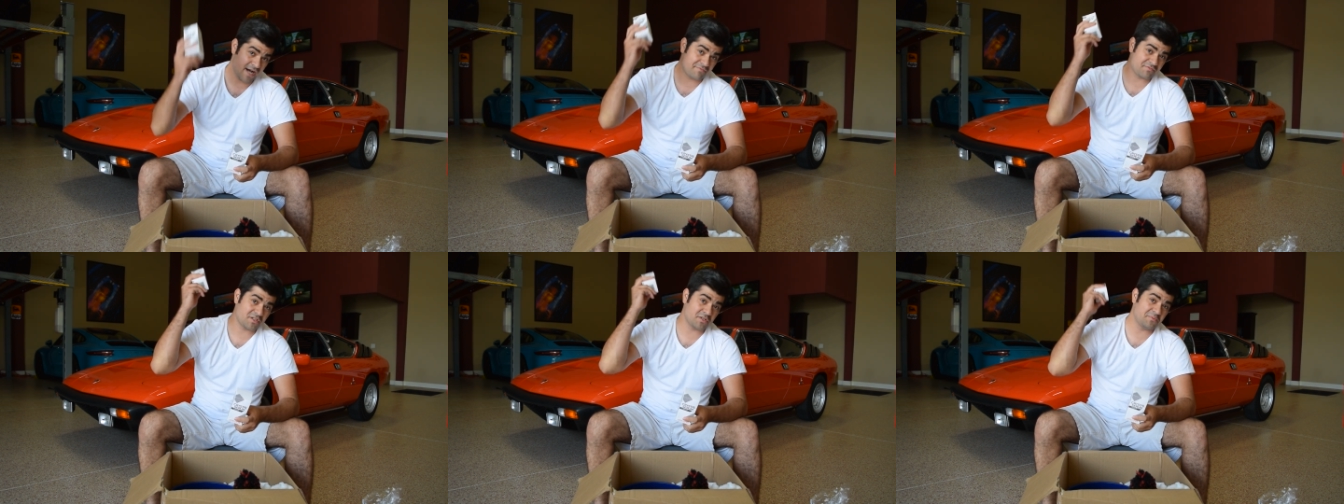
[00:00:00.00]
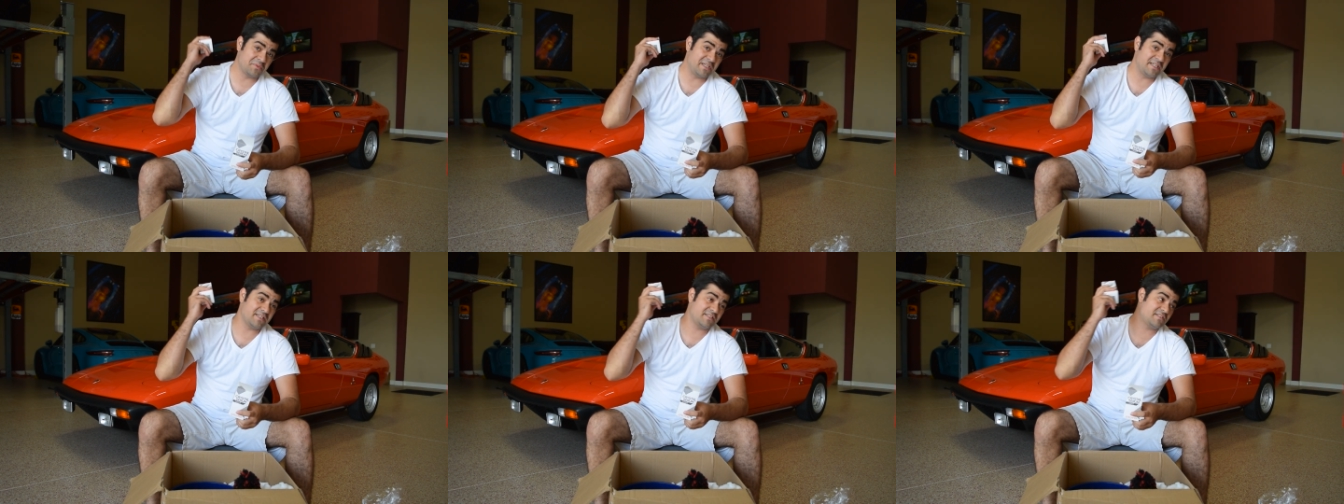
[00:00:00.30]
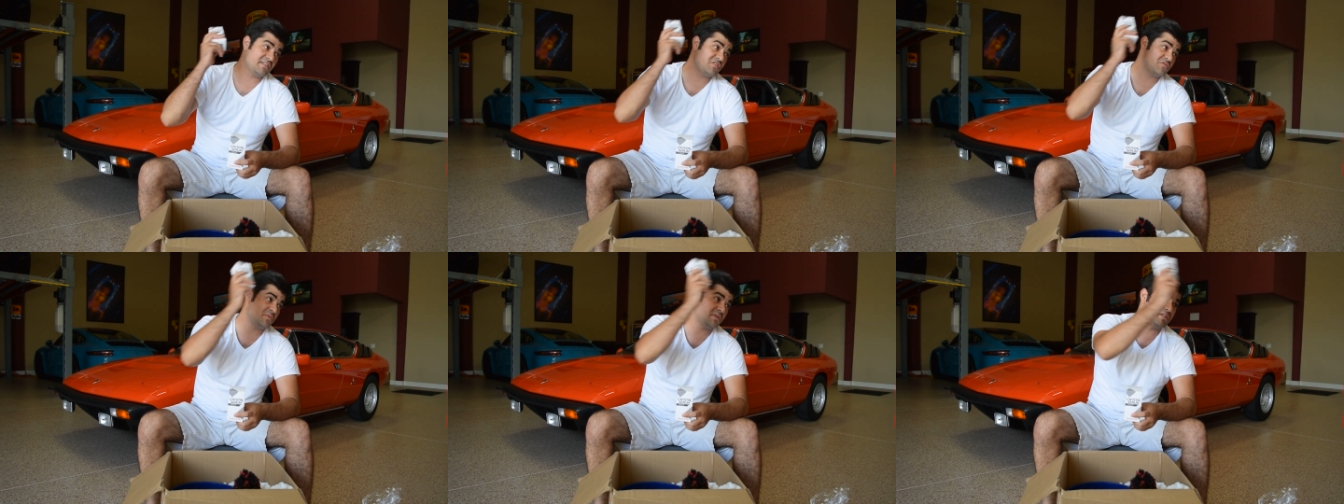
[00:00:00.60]
after we
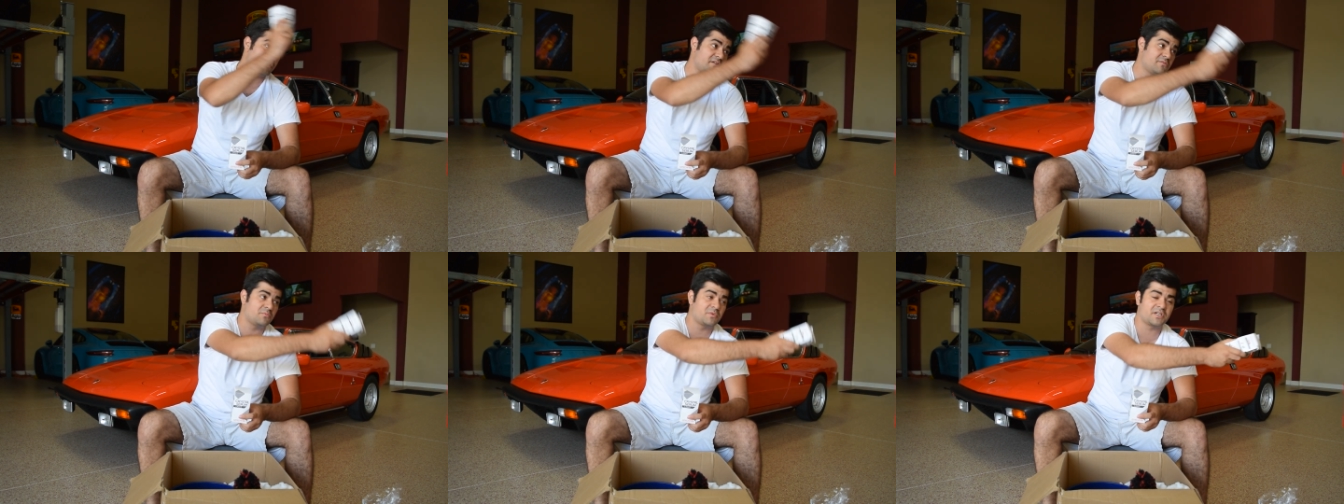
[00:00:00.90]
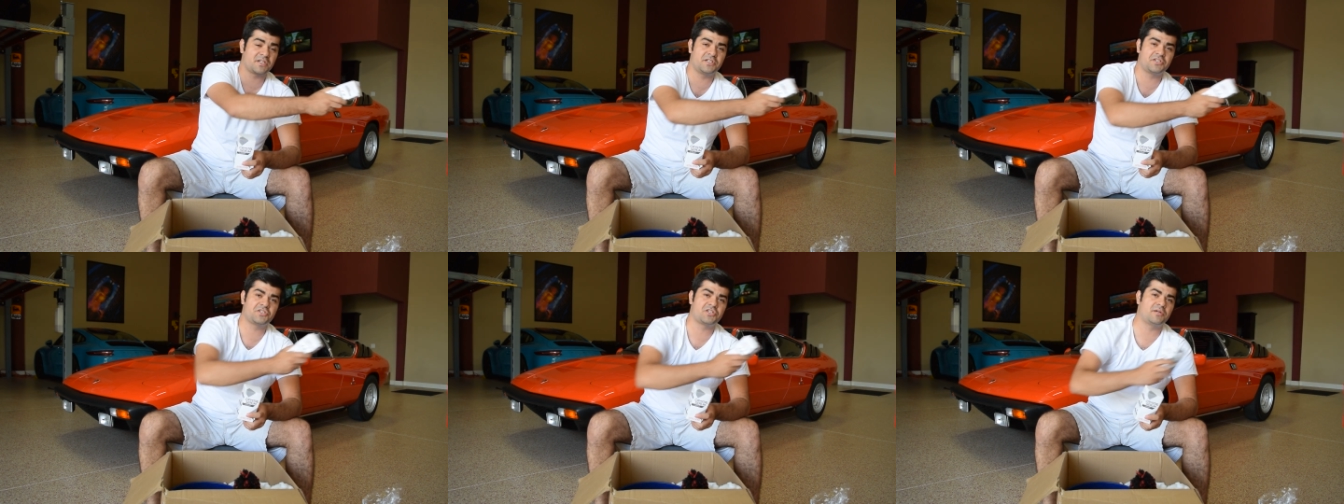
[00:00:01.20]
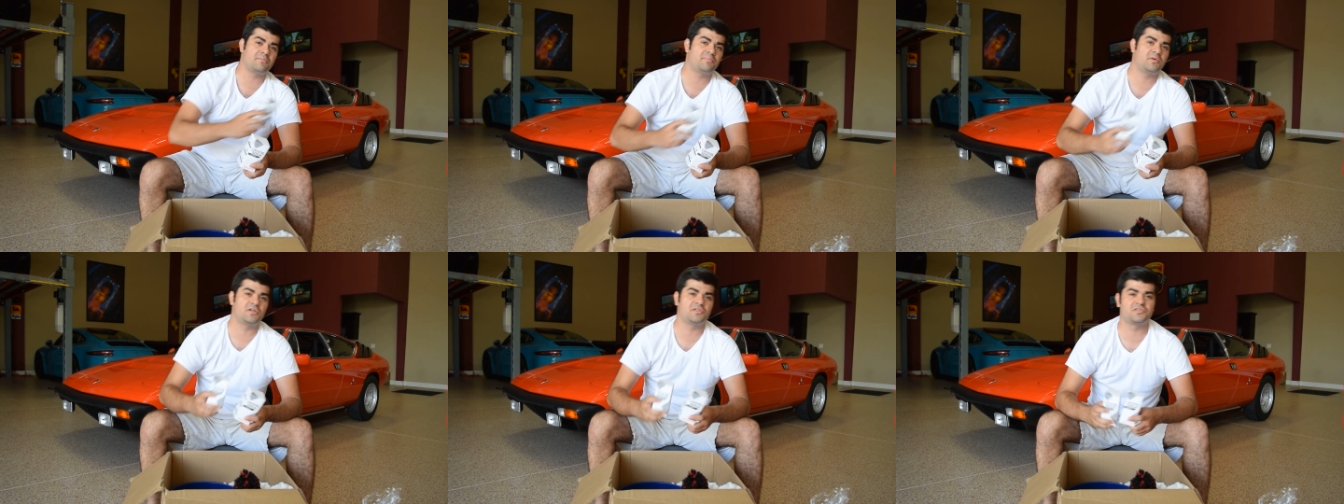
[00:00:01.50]
get this one done, we're going to
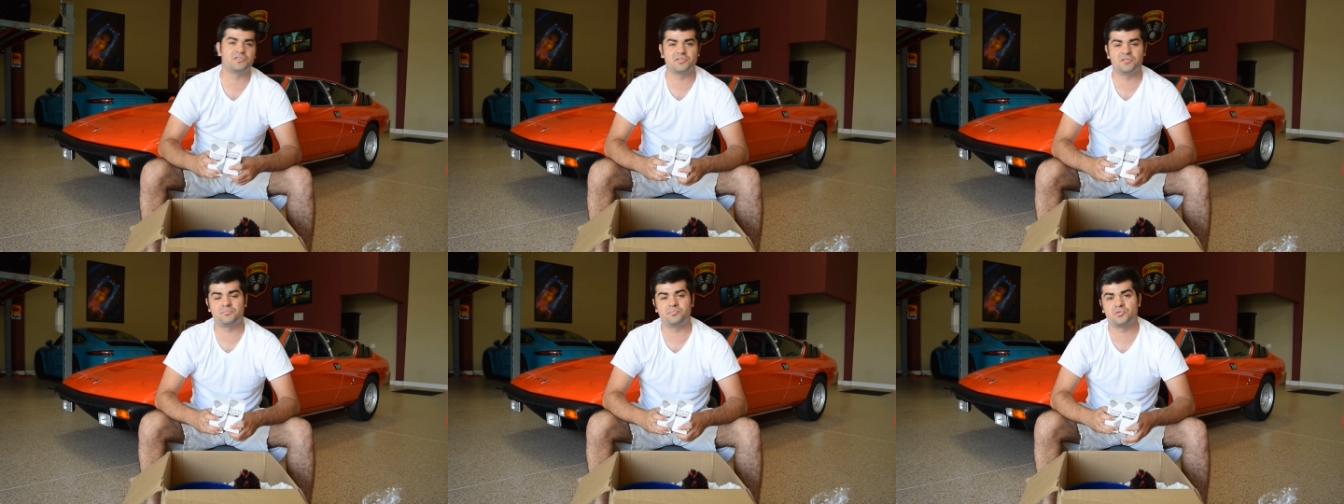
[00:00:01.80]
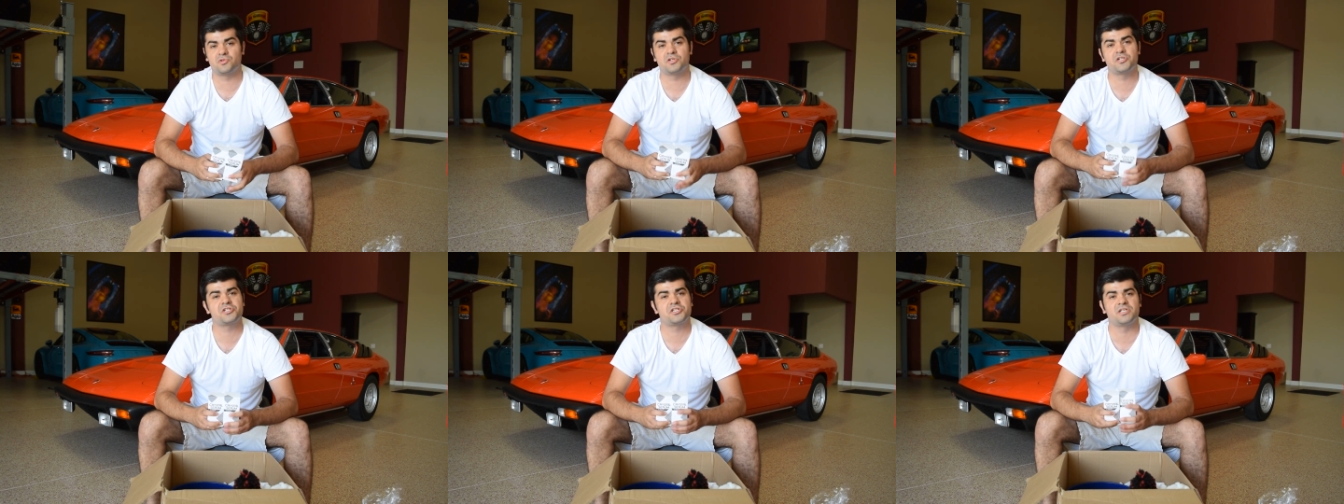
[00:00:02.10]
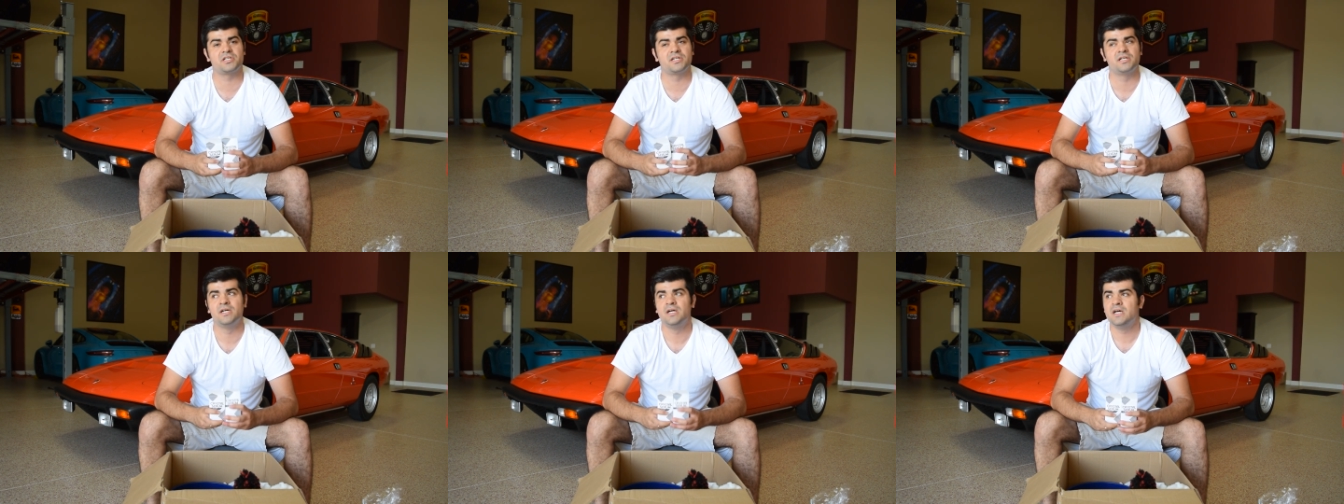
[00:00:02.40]
jump onto the
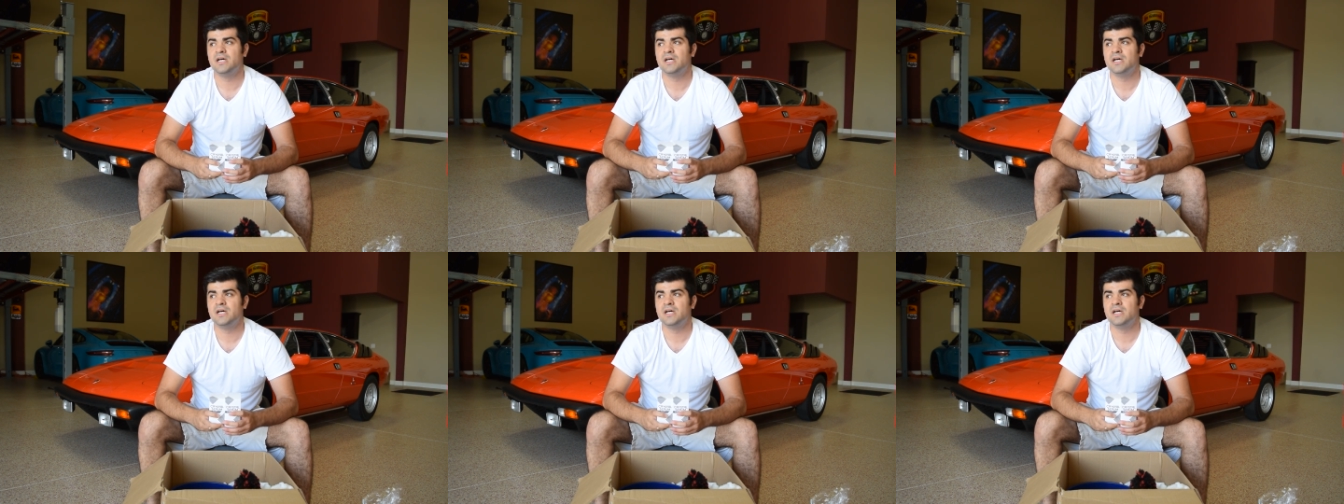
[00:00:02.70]
Porsche.